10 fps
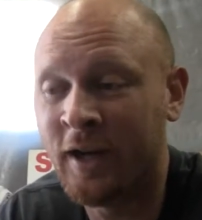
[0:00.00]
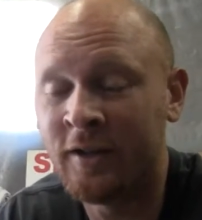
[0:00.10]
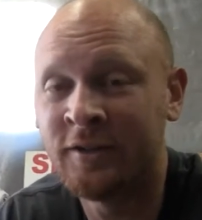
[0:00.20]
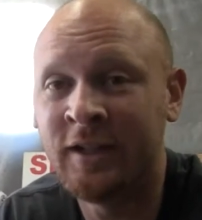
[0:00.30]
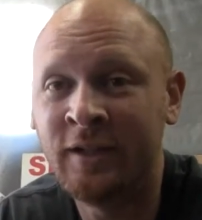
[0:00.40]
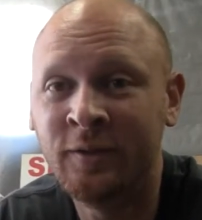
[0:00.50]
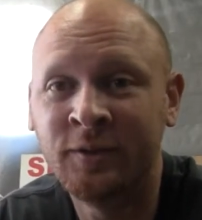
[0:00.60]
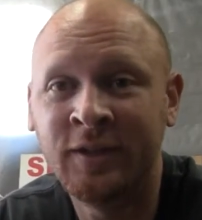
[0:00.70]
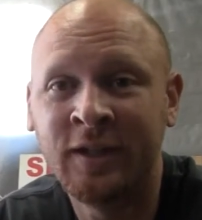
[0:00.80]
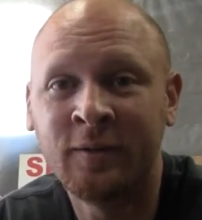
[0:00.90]
cars that I do
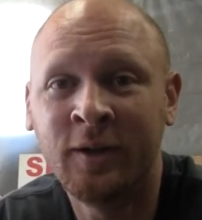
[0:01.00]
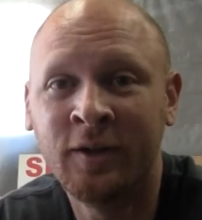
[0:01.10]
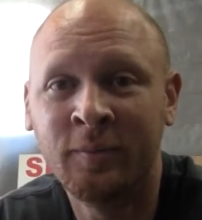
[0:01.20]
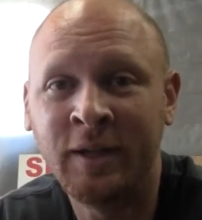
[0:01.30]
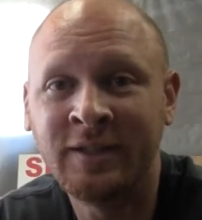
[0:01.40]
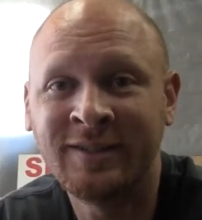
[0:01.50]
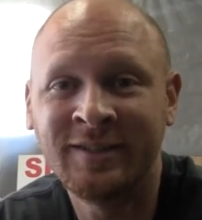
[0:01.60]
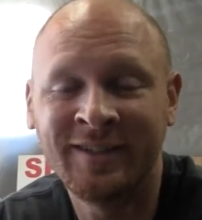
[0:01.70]
see on a regular basis